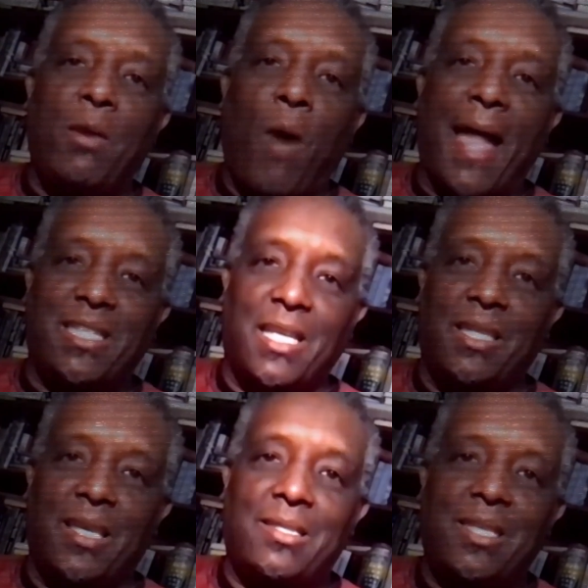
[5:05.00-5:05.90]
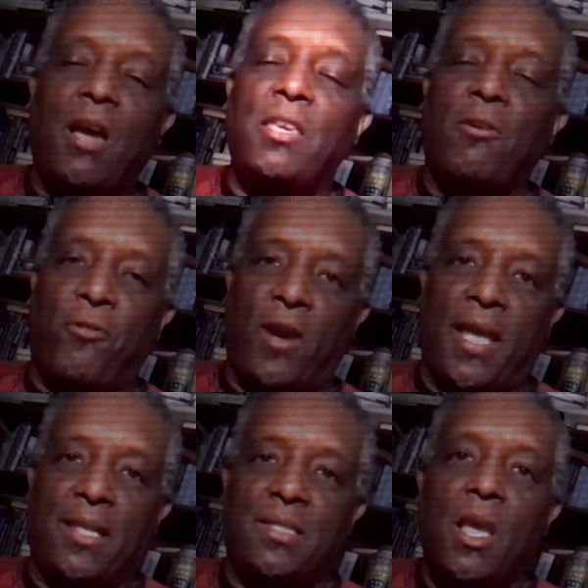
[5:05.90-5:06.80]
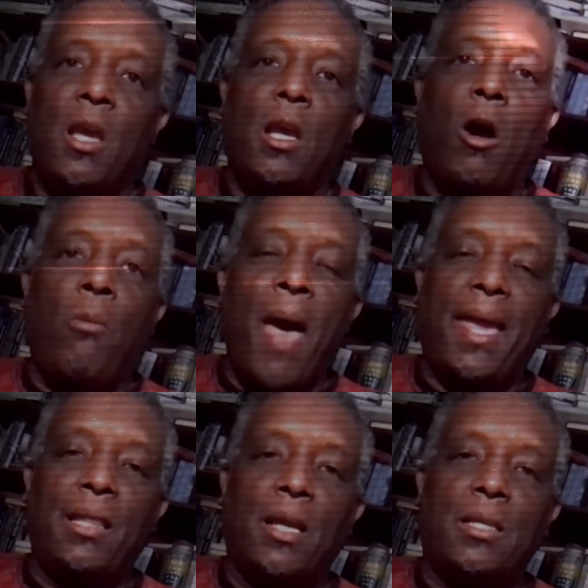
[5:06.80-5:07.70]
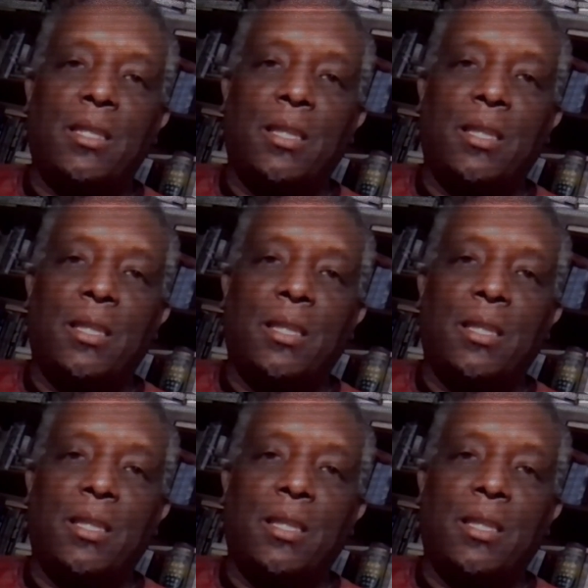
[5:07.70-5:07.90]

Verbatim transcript: watching this, tell your friends. Go back and look at the